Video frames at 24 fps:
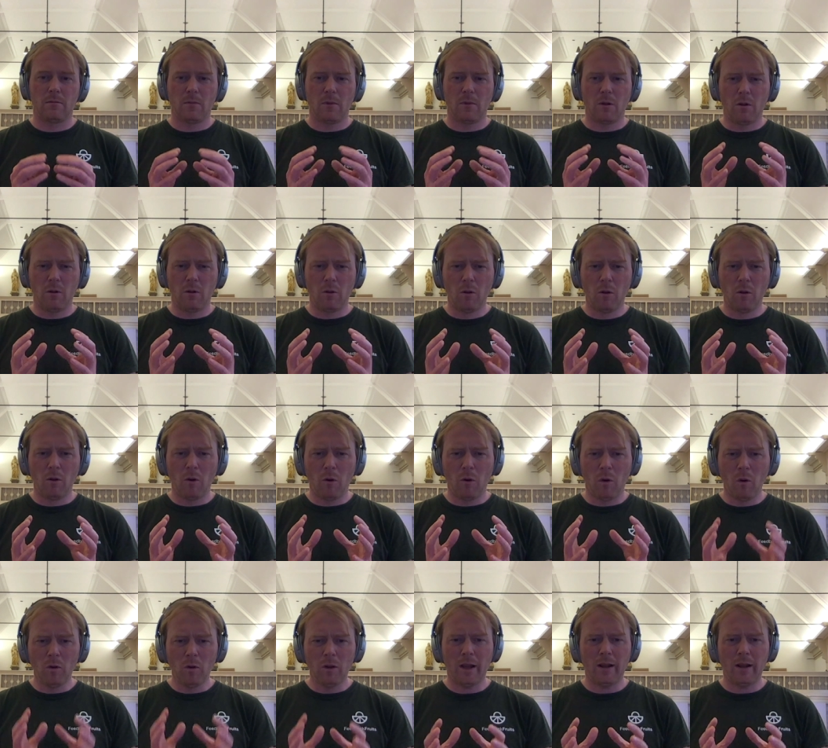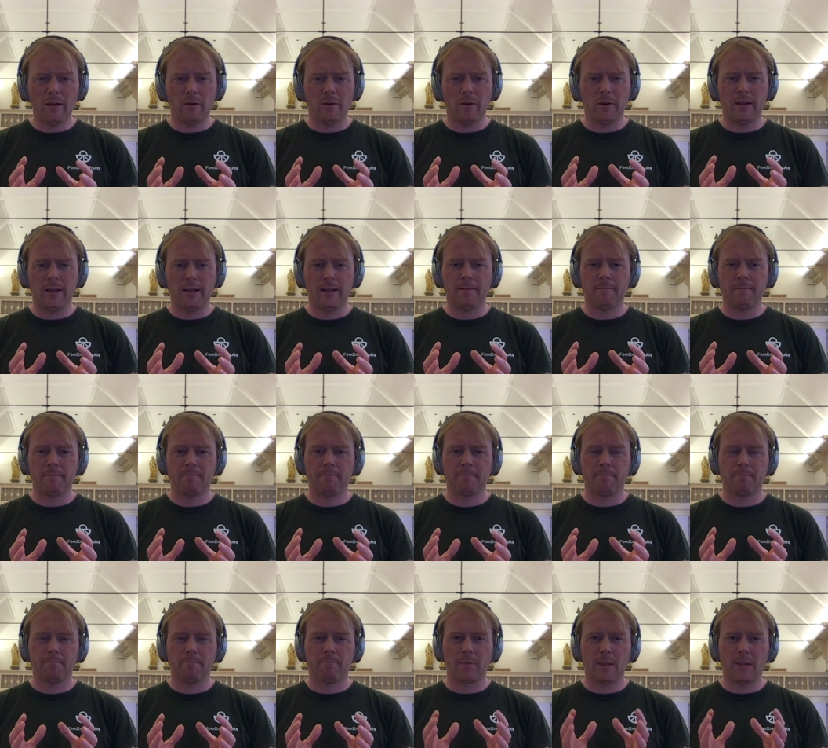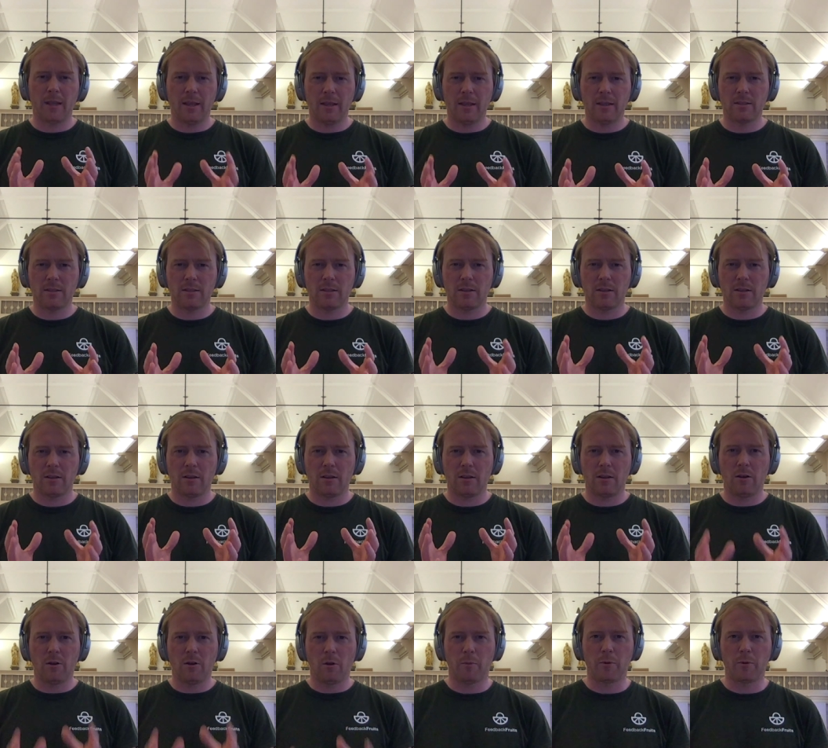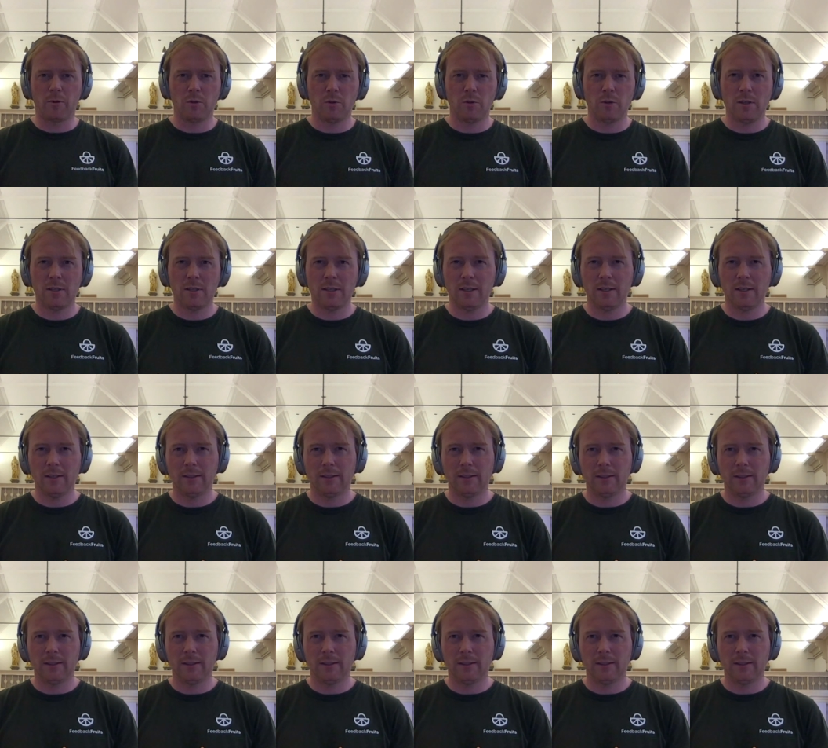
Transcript: Online learning is an opportunity